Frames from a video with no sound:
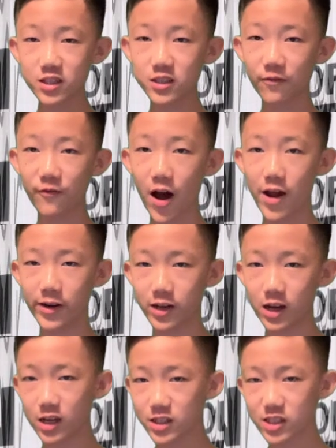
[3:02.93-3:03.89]
is
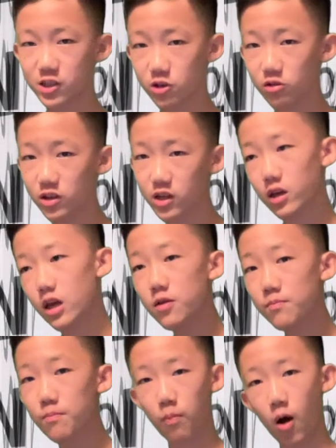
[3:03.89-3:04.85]
defined, it's nearly
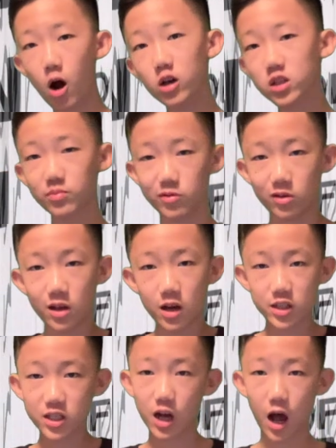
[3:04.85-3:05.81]

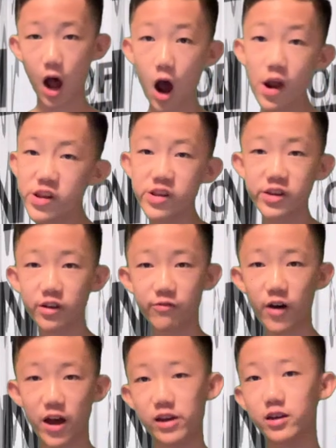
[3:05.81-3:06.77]
impossible to
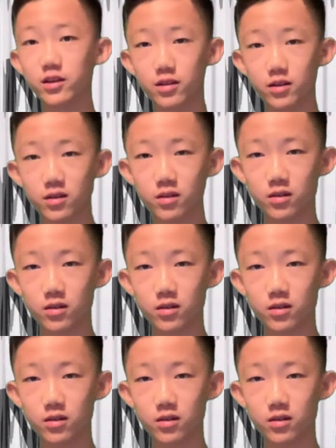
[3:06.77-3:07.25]
undefine it.